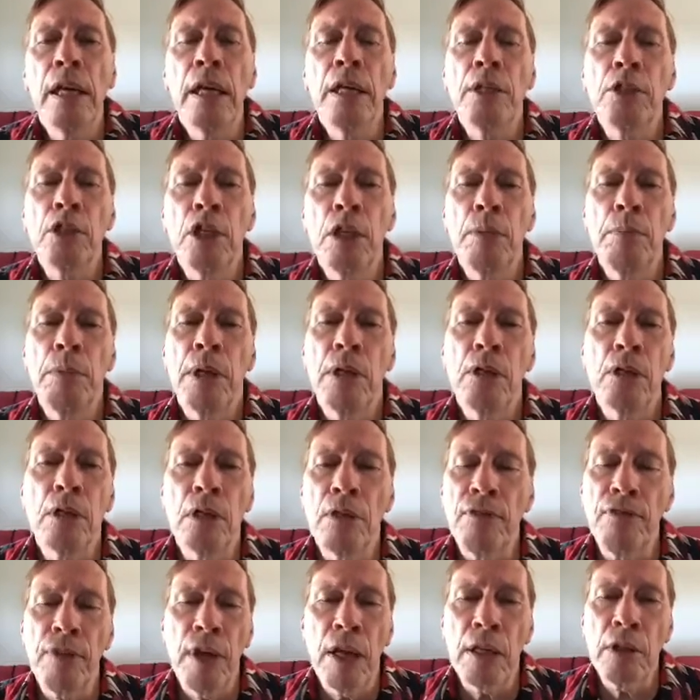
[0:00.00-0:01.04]
and she
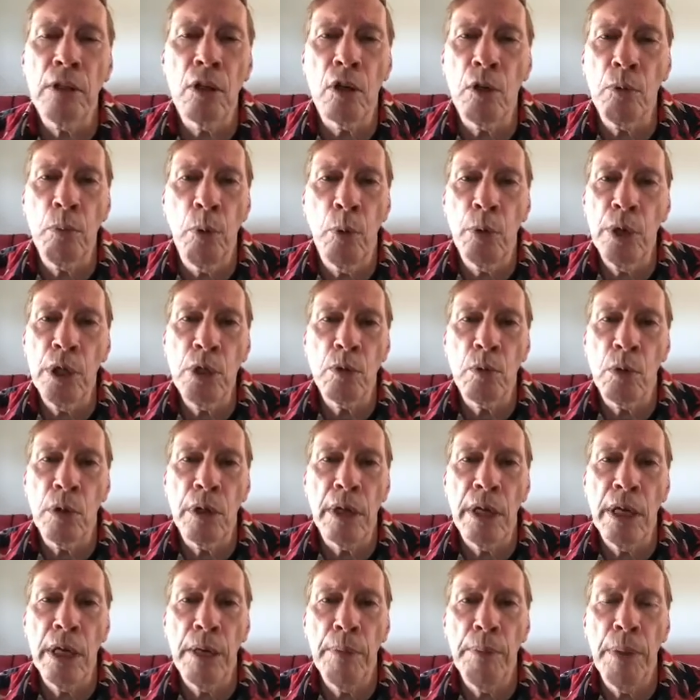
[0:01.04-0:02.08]
mentioned the fact that her boys
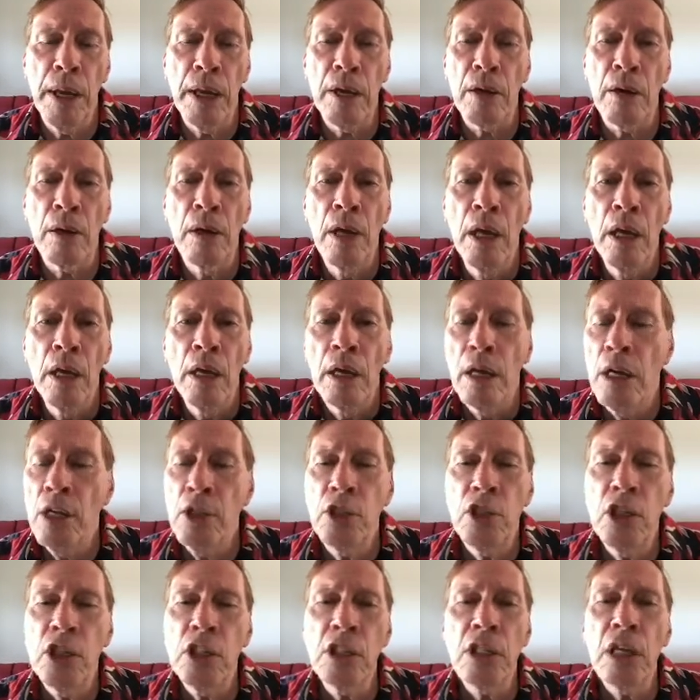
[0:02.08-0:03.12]
weren't any better.
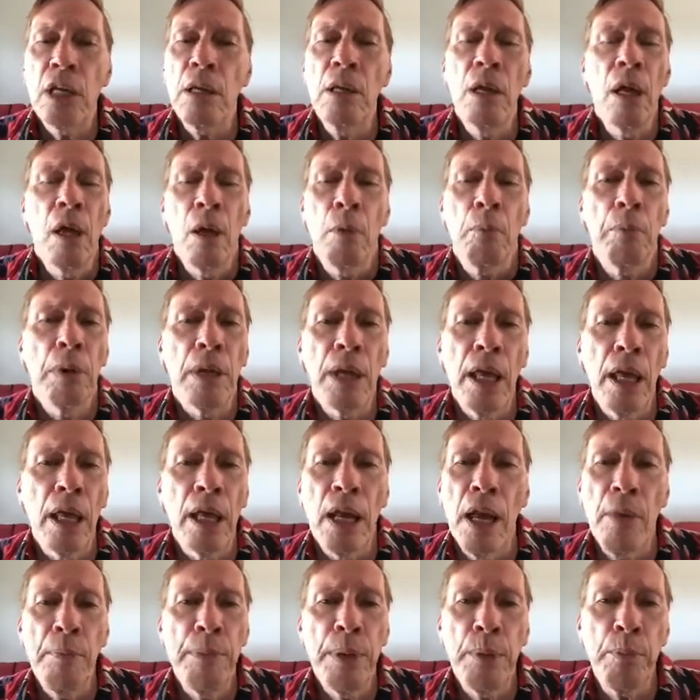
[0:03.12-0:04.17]
And she said, but
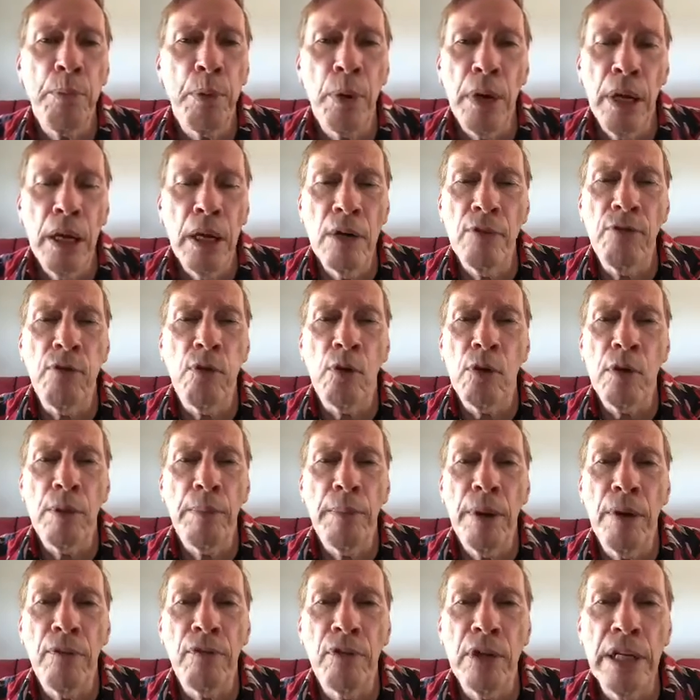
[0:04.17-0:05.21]
and I've been praying for
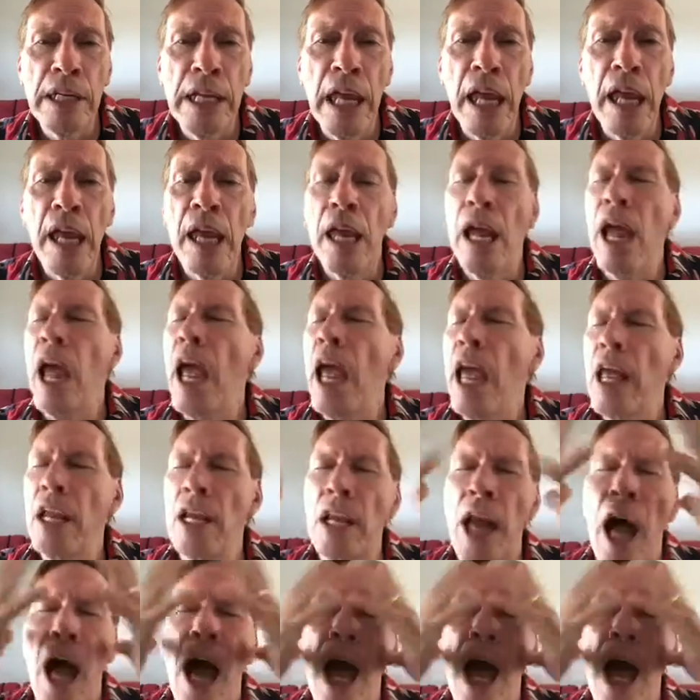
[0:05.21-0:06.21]
them every day. And